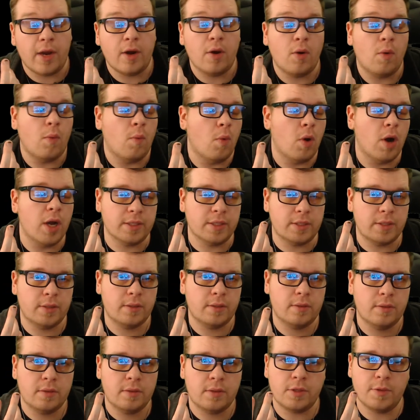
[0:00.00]
want
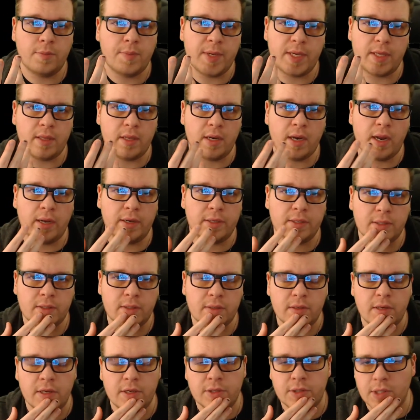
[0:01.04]
to be the next
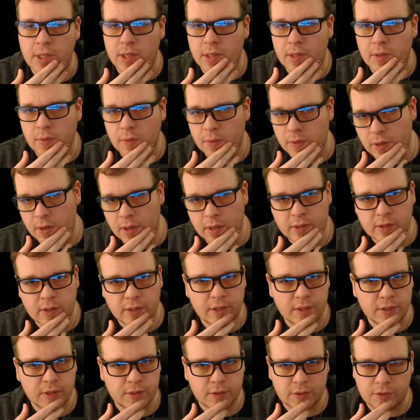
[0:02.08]
Ninja or Dr.
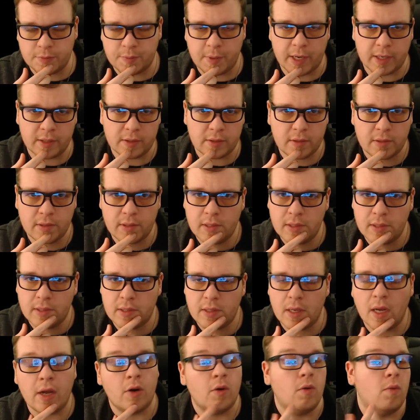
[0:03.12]
Disrespect.
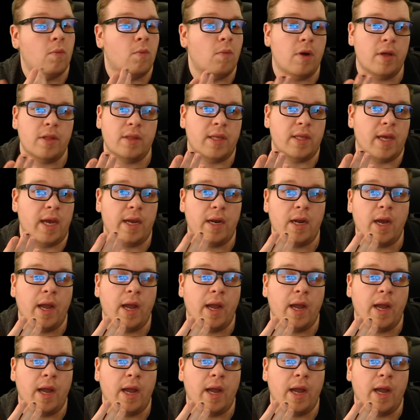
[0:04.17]
I don't want that. I